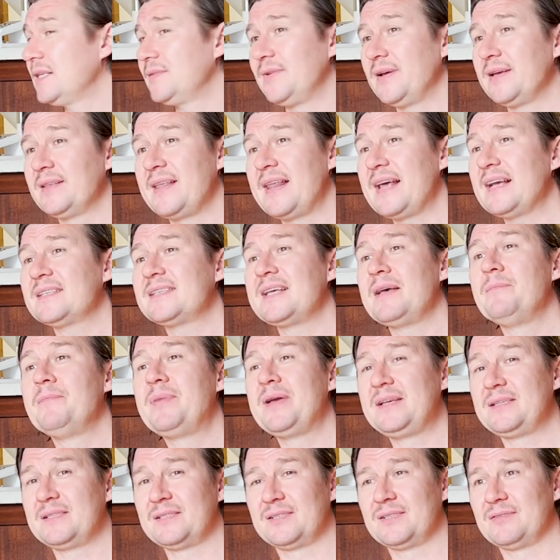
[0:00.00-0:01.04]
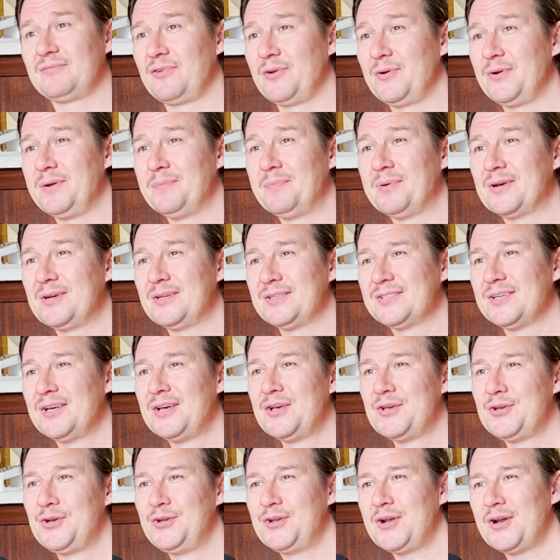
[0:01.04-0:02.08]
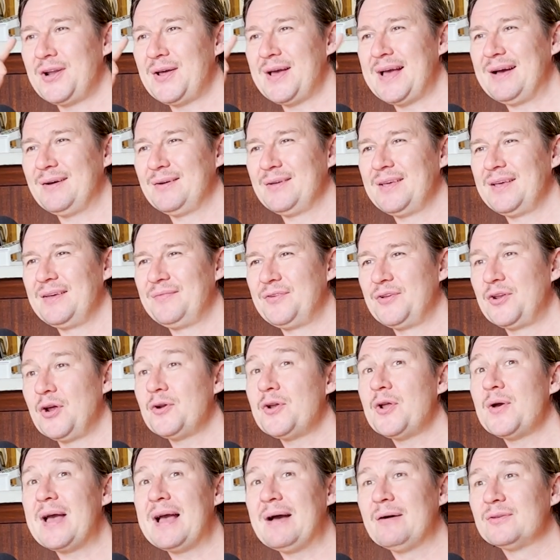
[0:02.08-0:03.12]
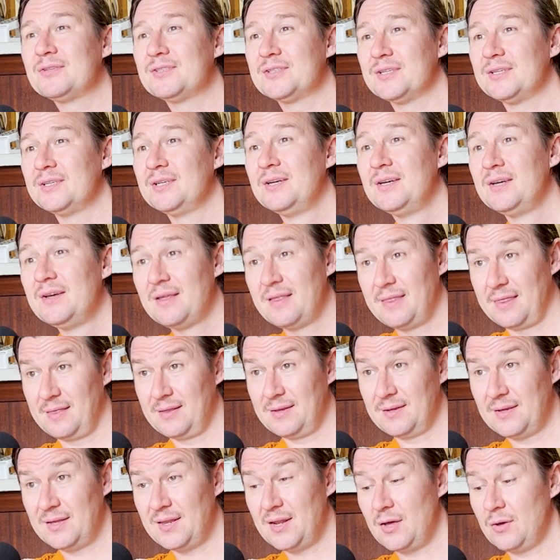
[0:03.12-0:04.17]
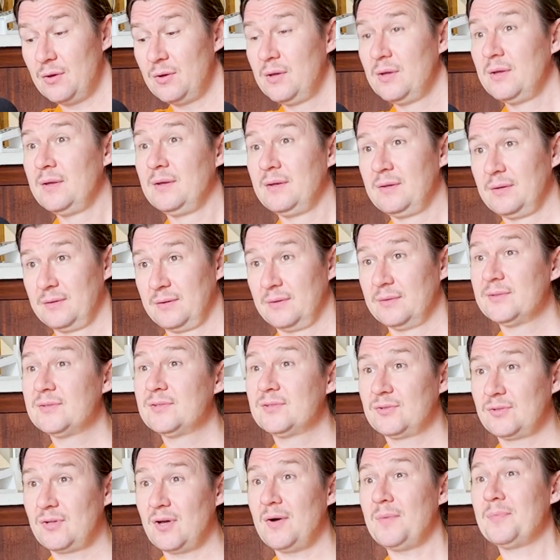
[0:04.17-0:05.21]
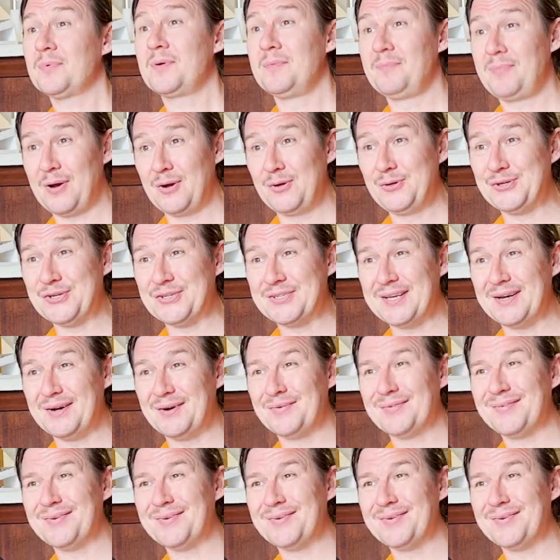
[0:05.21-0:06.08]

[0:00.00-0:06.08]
10 pizzas are ruined because you don't know how. If you don't know how to, stop, compose yourself